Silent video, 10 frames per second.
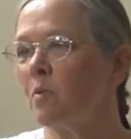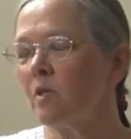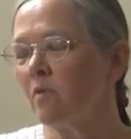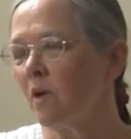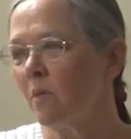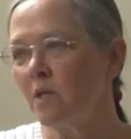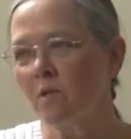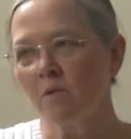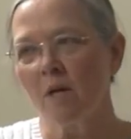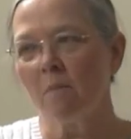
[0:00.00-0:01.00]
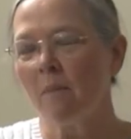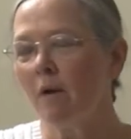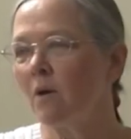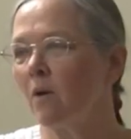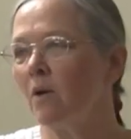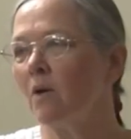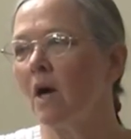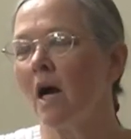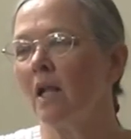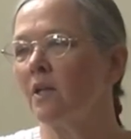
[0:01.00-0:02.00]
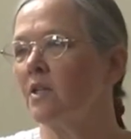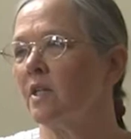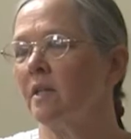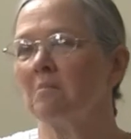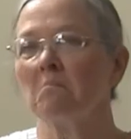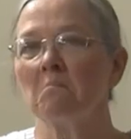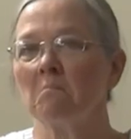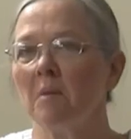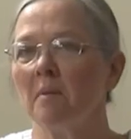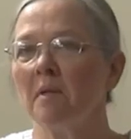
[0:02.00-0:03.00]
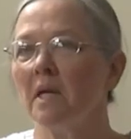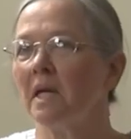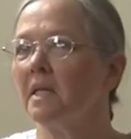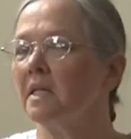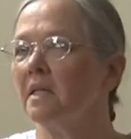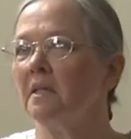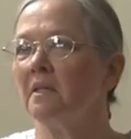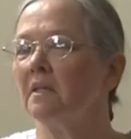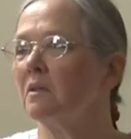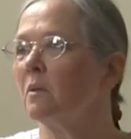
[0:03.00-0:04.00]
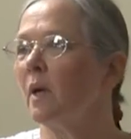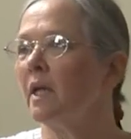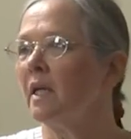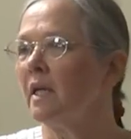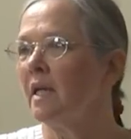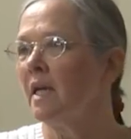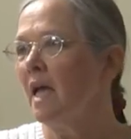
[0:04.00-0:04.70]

She wrote it when she was at Mount Holyoke College in maybe 1920.